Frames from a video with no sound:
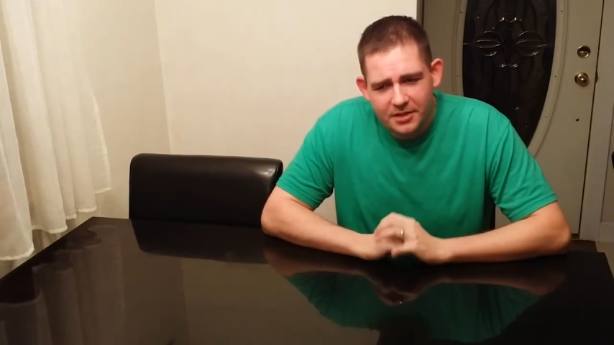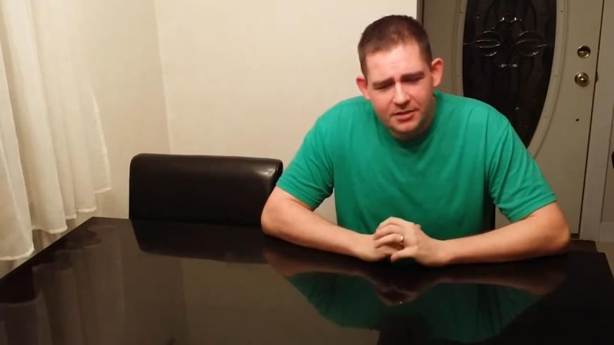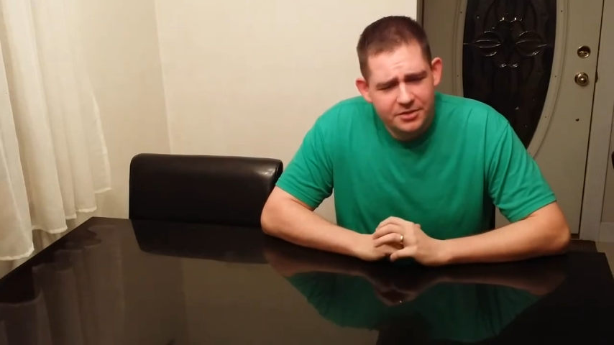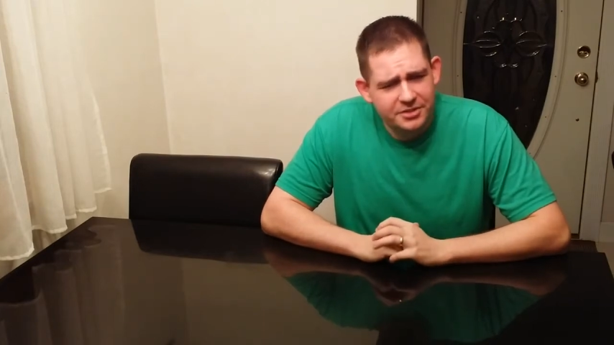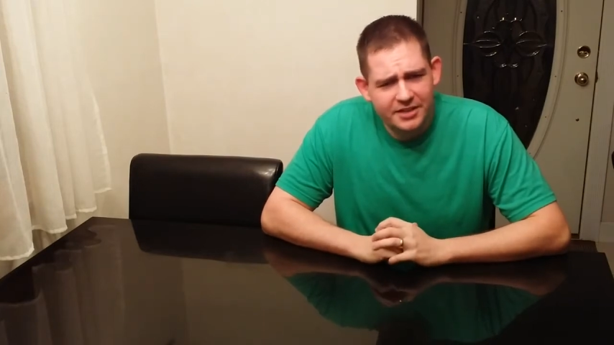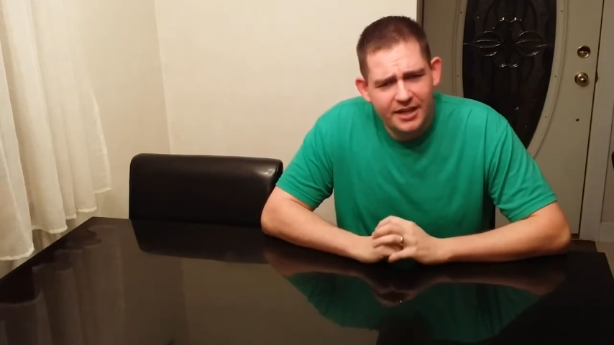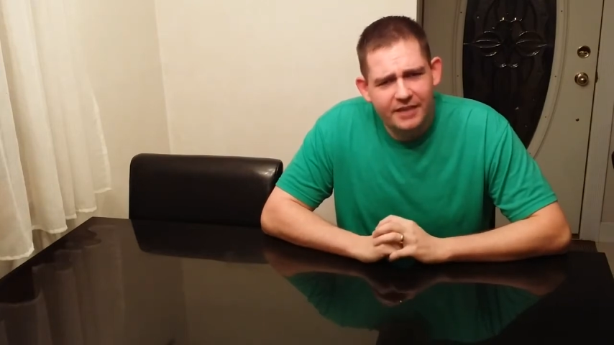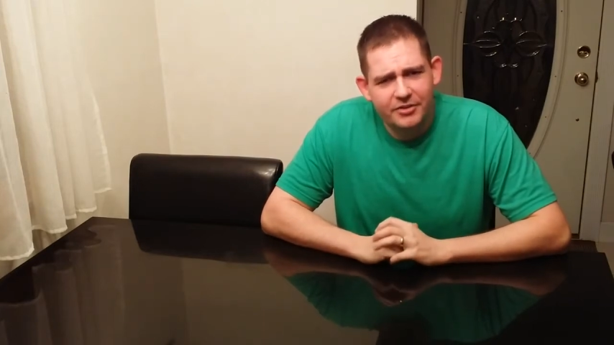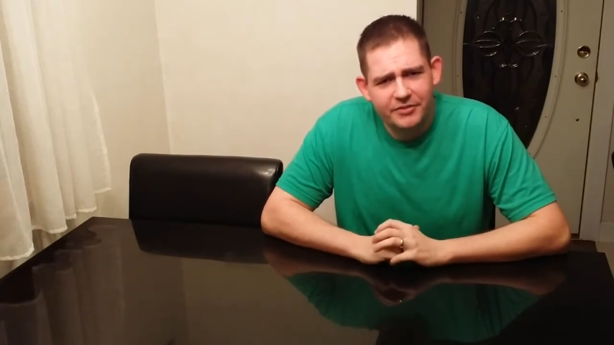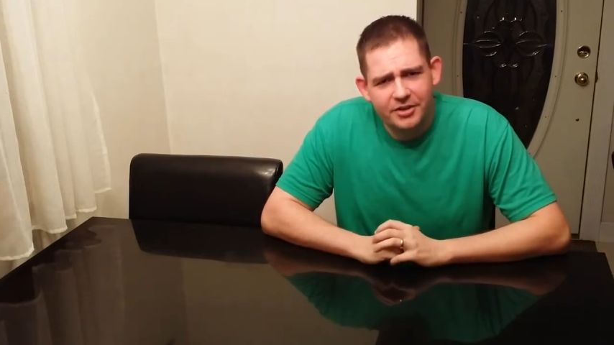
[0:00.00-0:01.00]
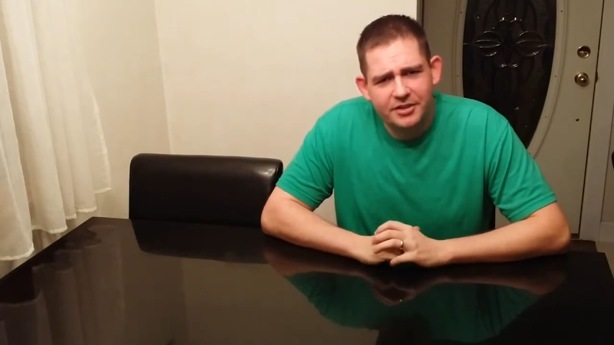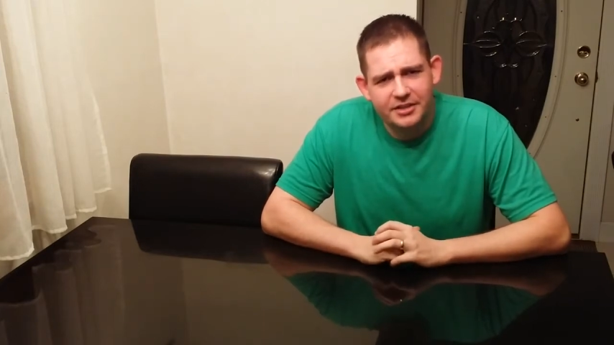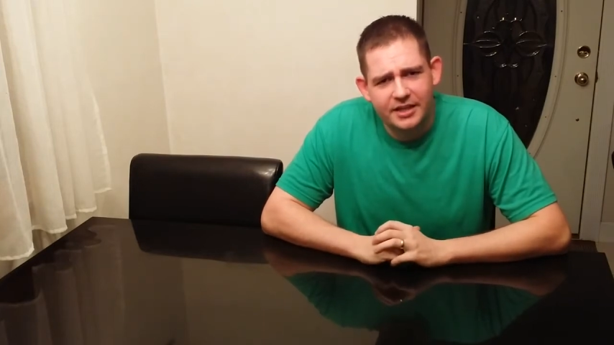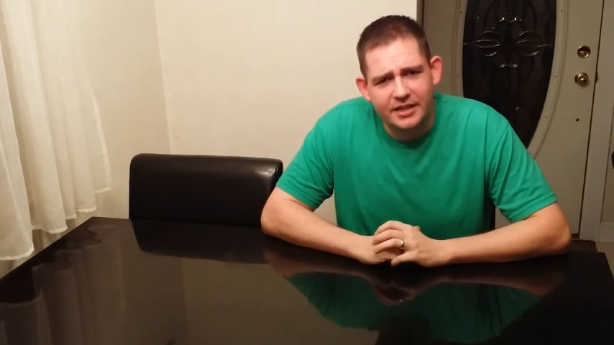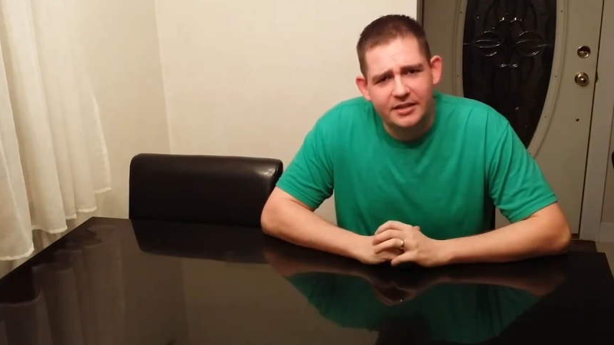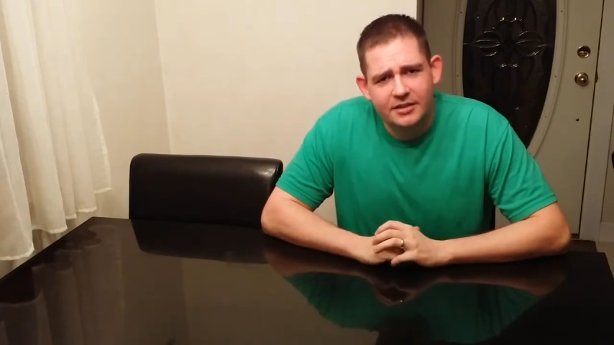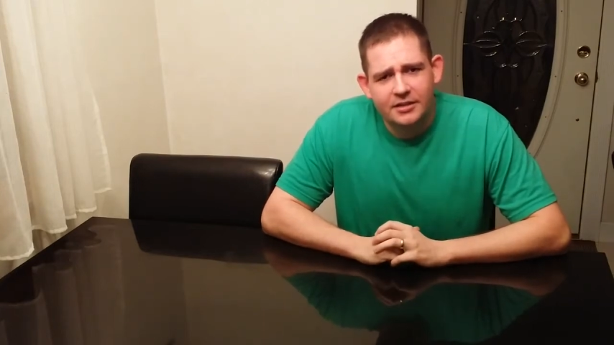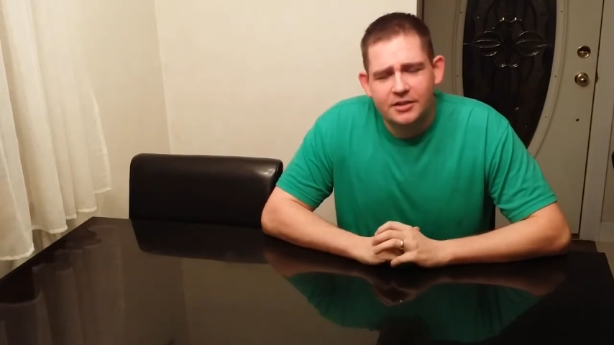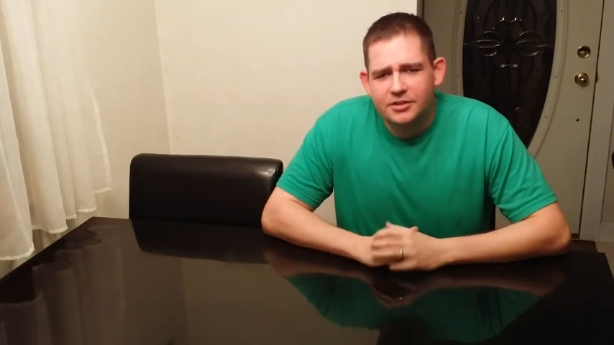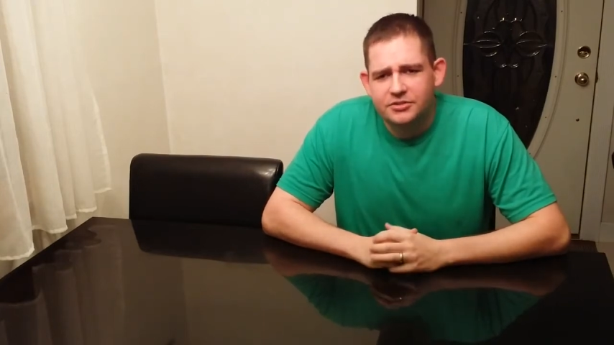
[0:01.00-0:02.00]
She's not having a very good day.
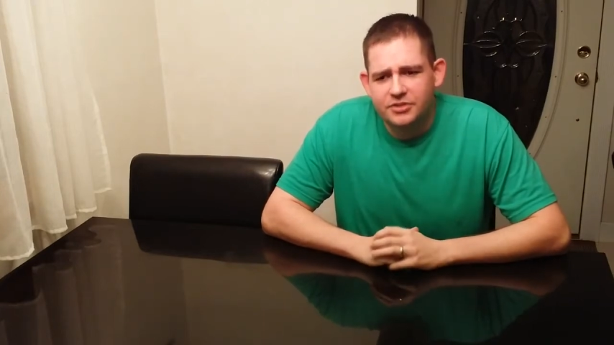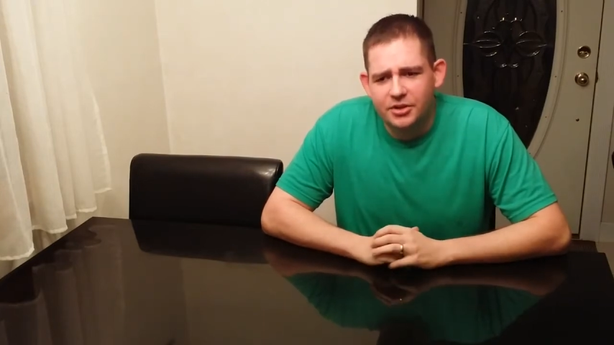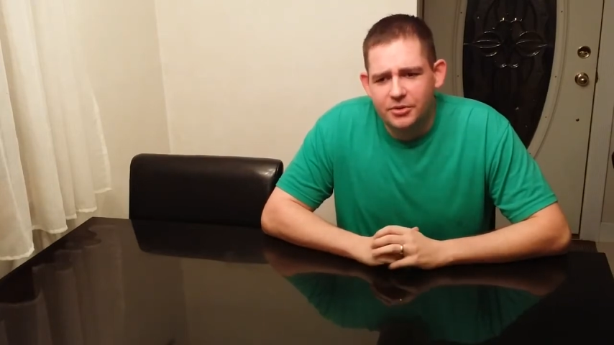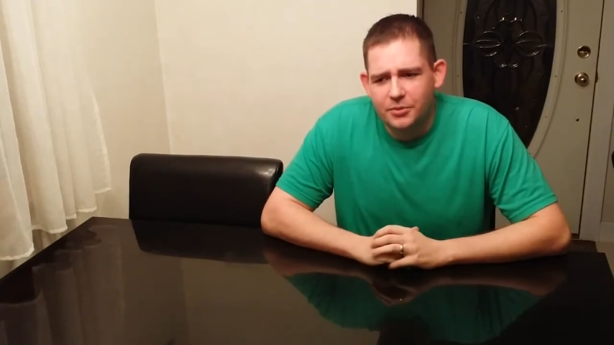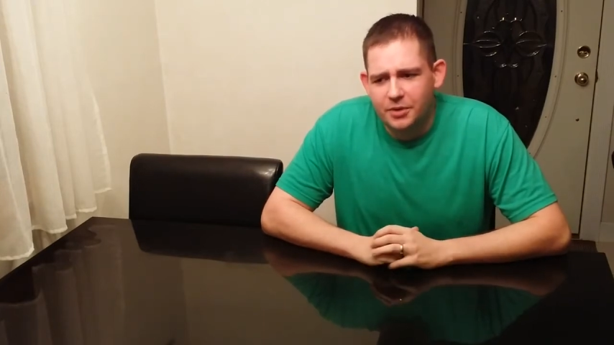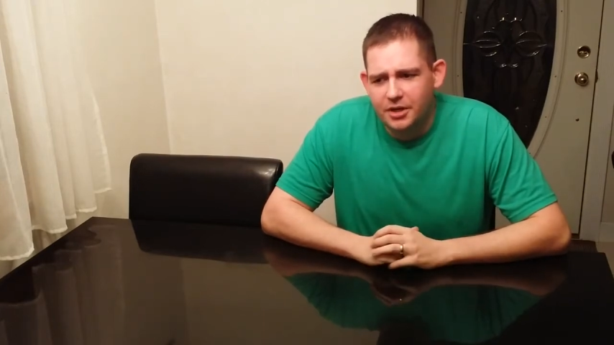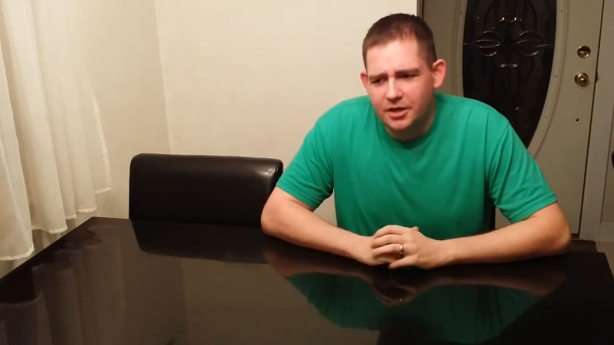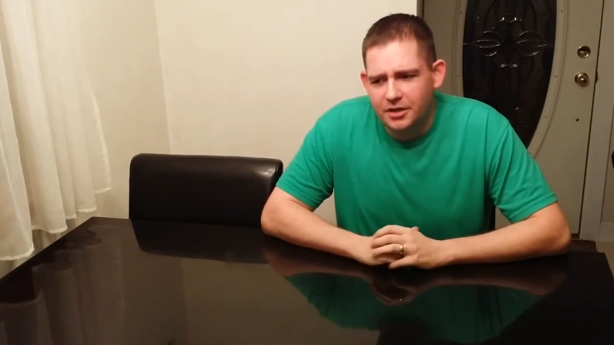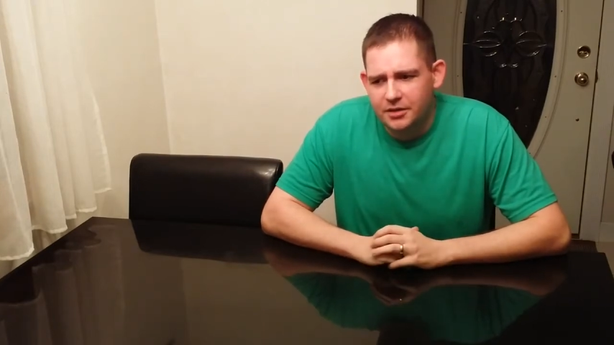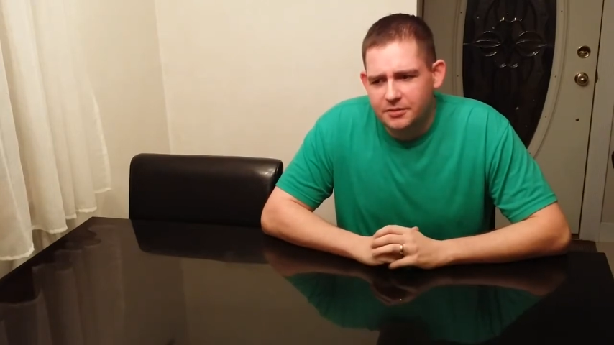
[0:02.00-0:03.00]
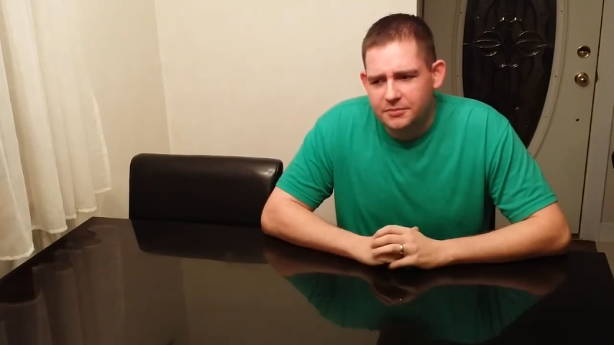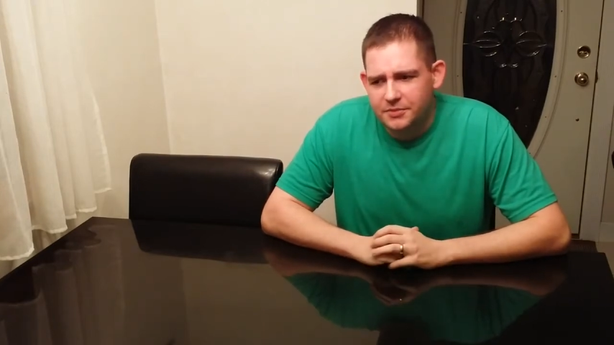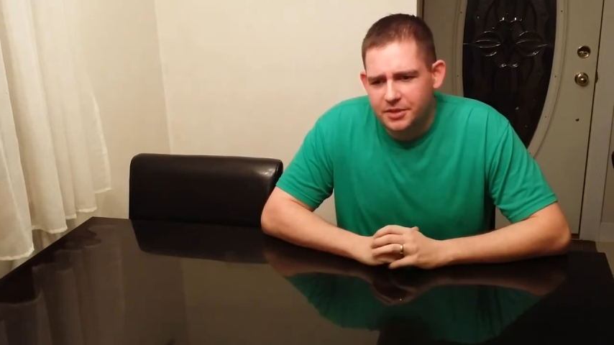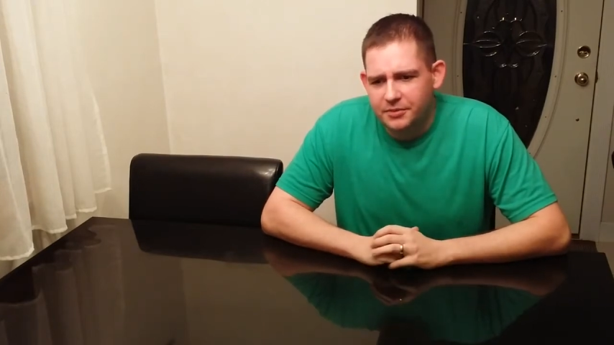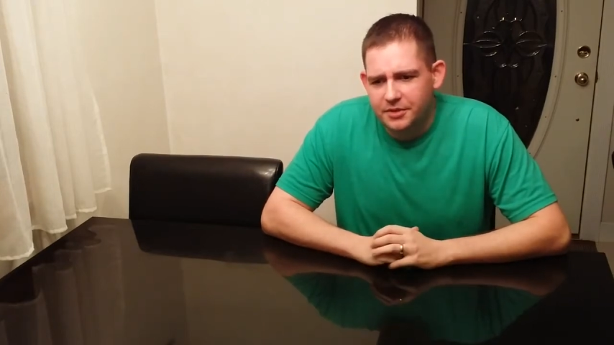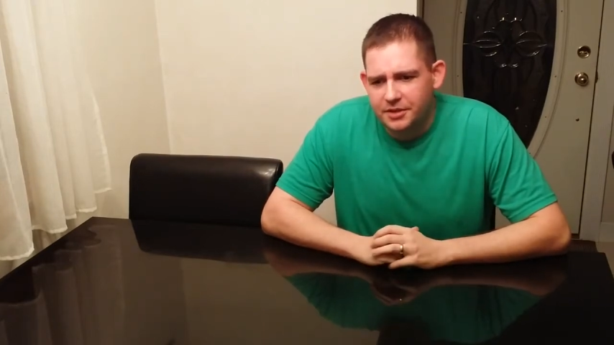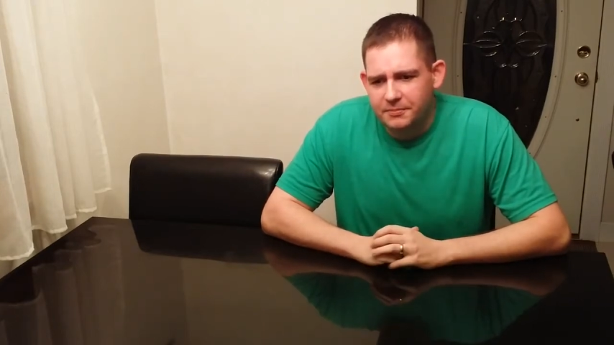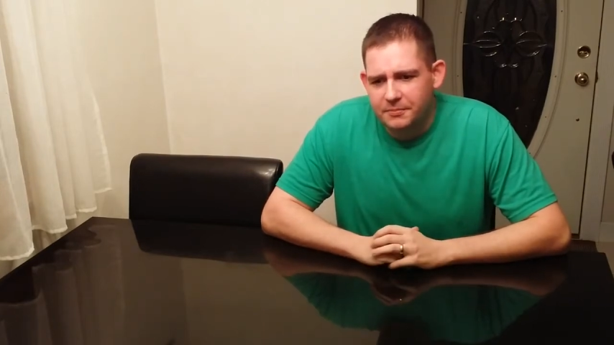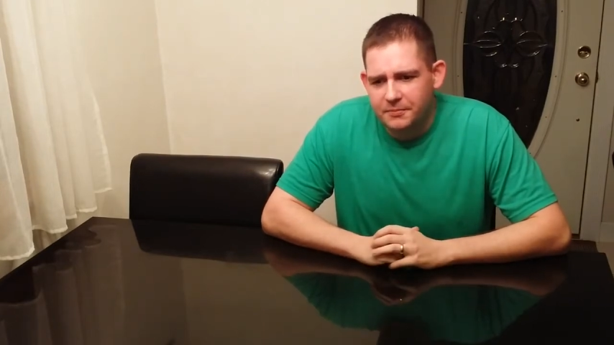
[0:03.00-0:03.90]
So, the